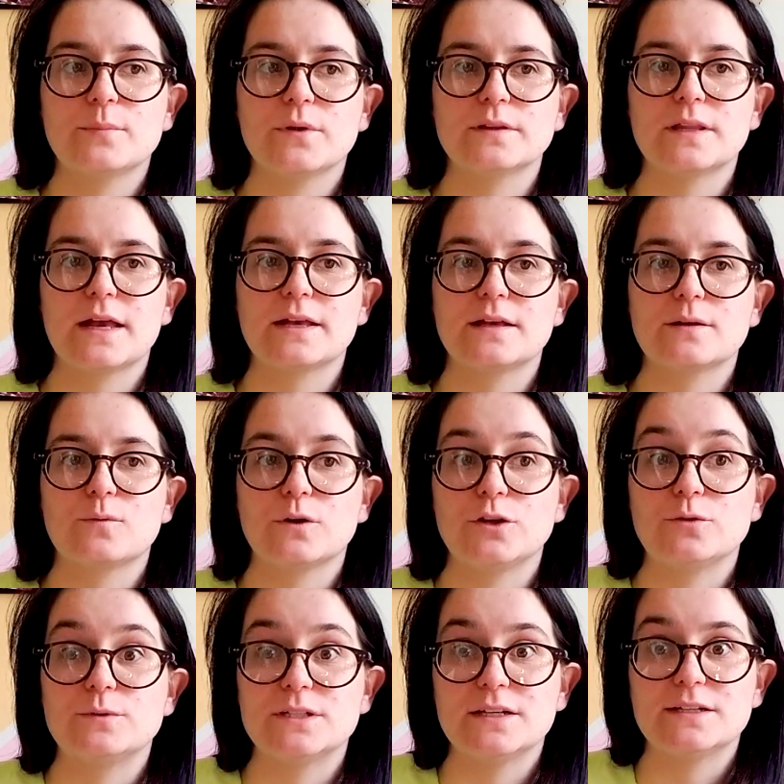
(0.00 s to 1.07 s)
but like when
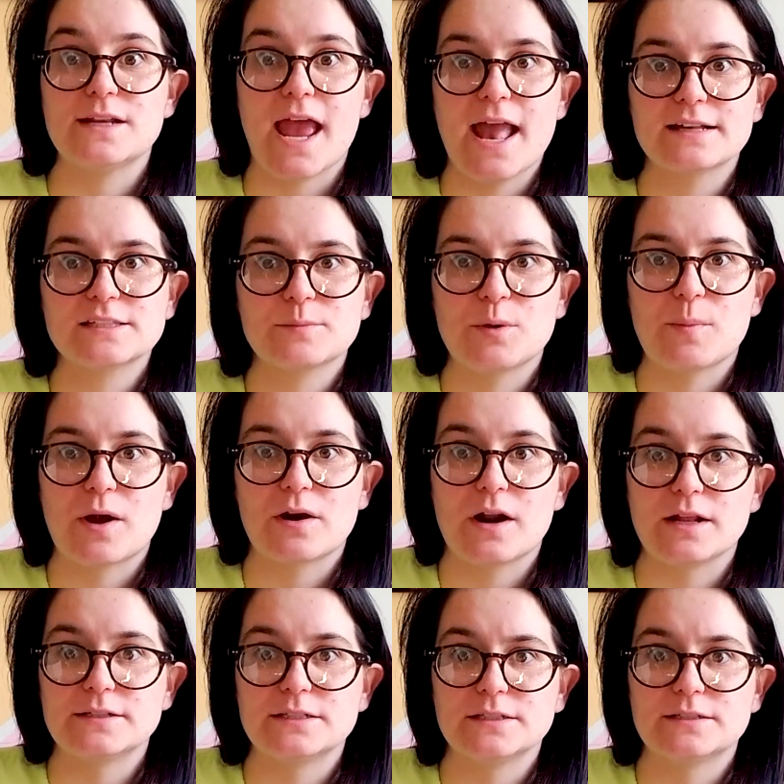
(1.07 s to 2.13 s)
you did ask me about it,
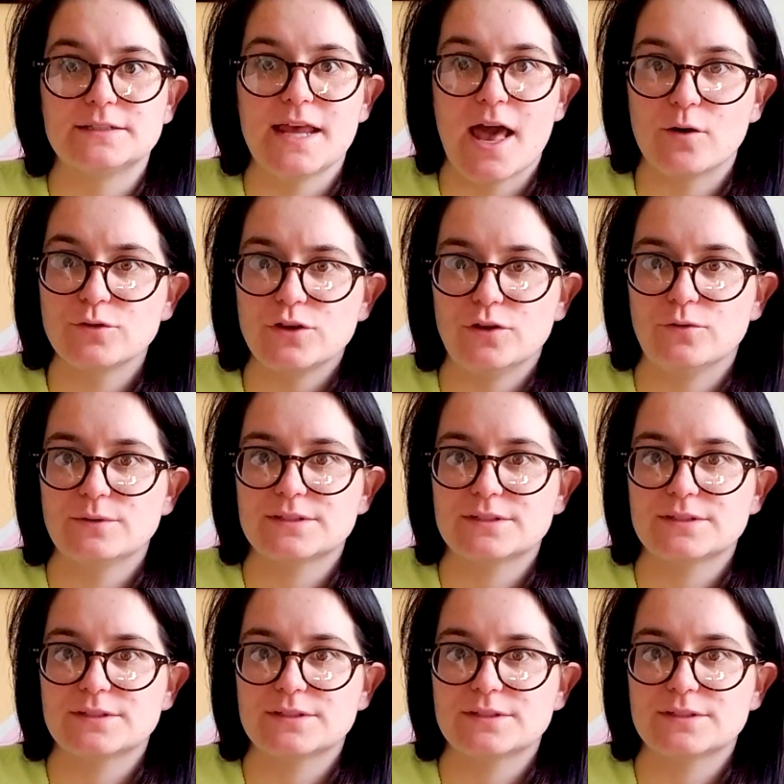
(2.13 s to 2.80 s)
I did tell you.